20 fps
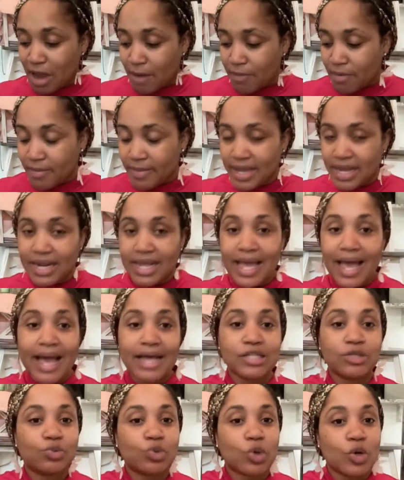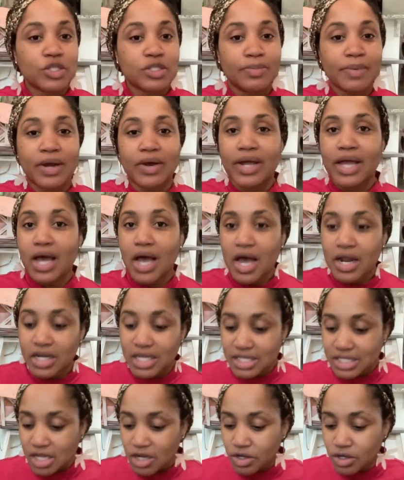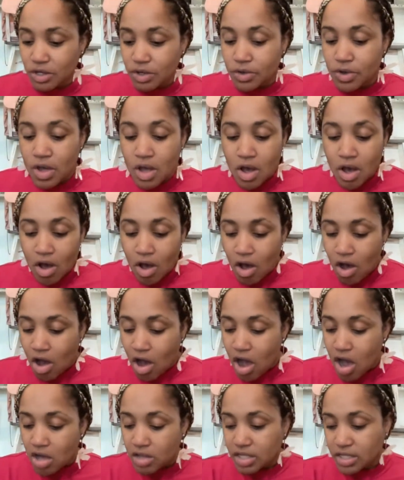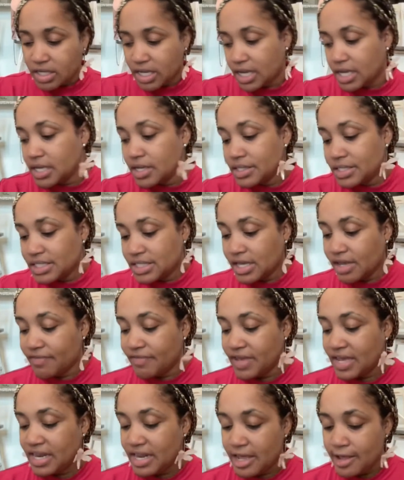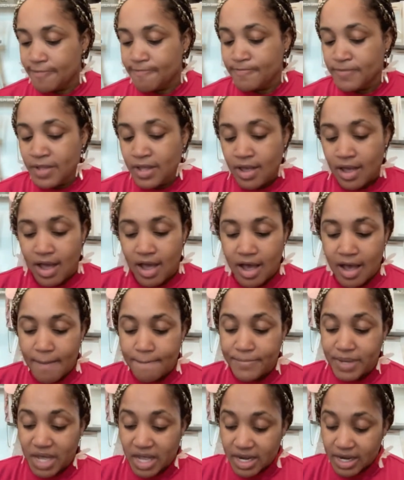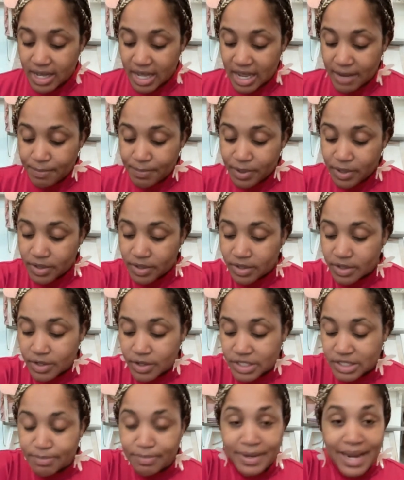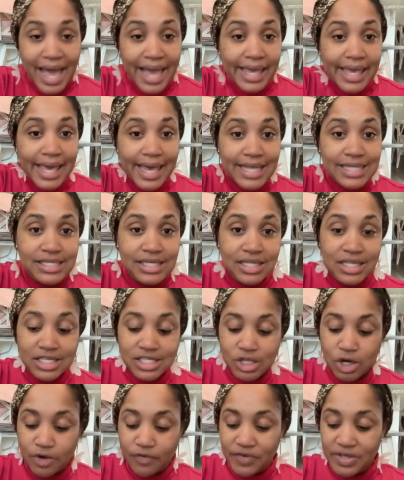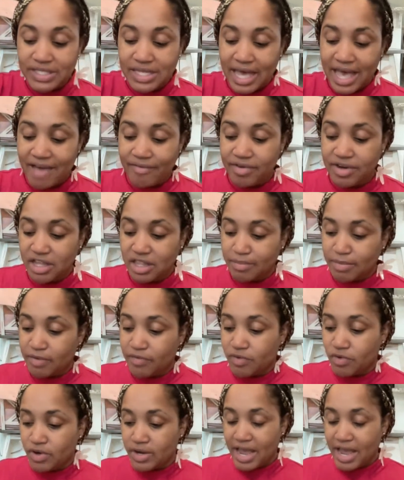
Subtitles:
peppermint, it has rosemary, honeysuckle, all of that good stuff in it. But it pulls blackheads to the surface. I have another before